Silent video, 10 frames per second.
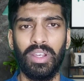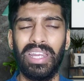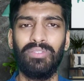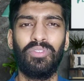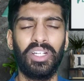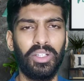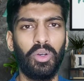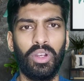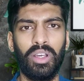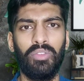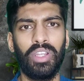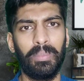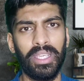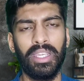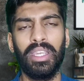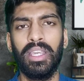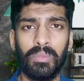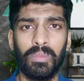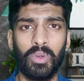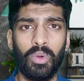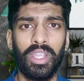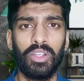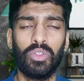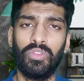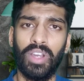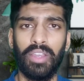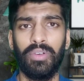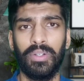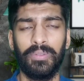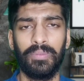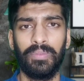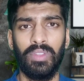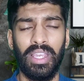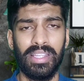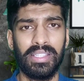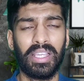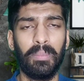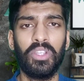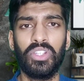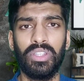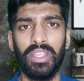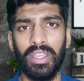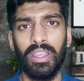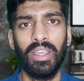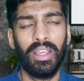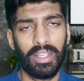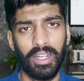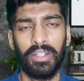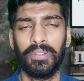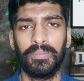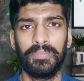and $1 will be going to the Fiverr as a commission they cut.